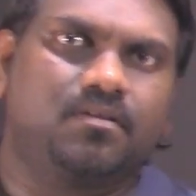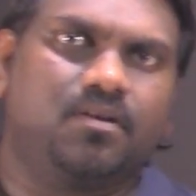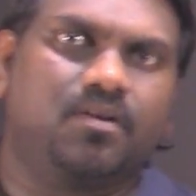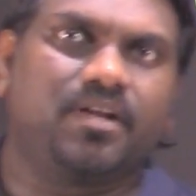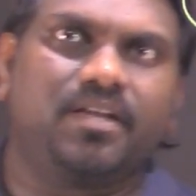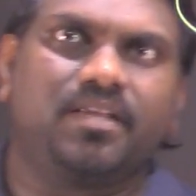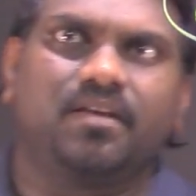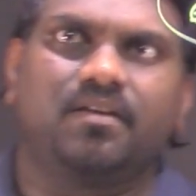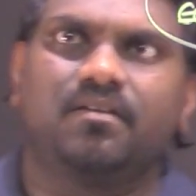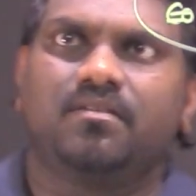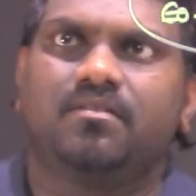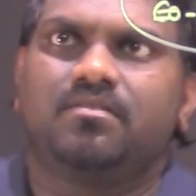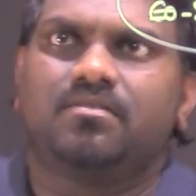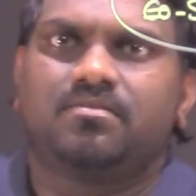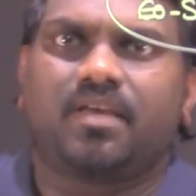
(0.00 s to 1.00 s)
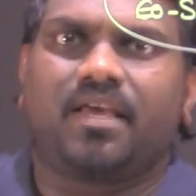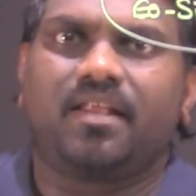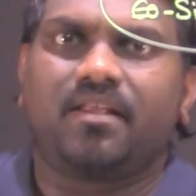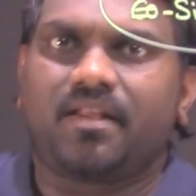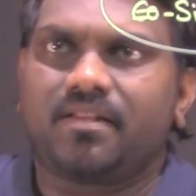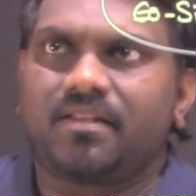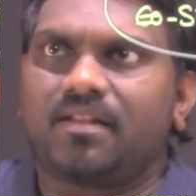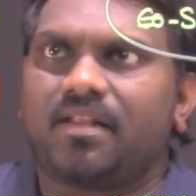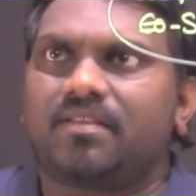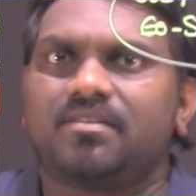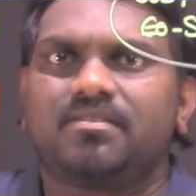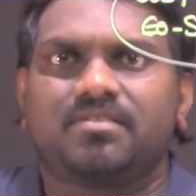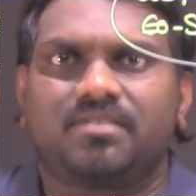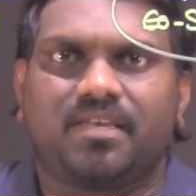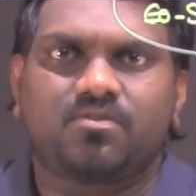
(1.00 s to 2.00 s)
Okay, dear. So can I write it like
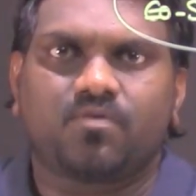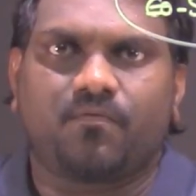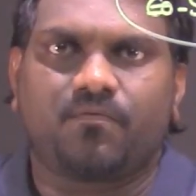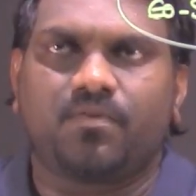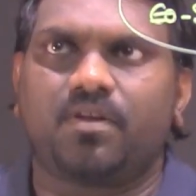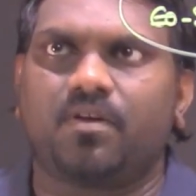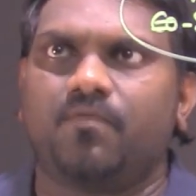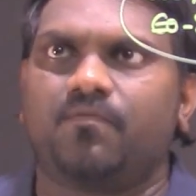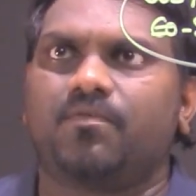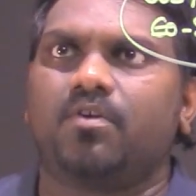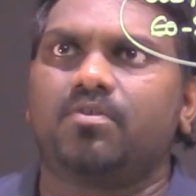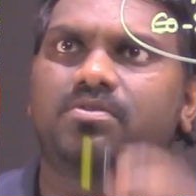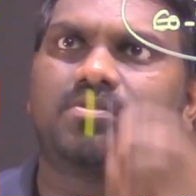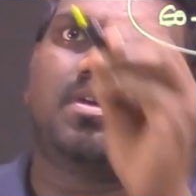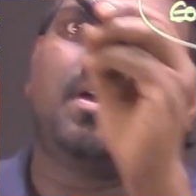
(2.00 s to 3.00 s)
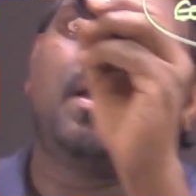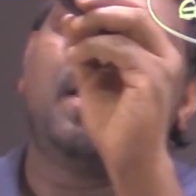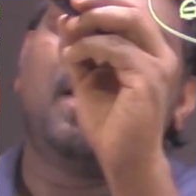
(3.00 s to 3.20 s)
this? Yes, of course.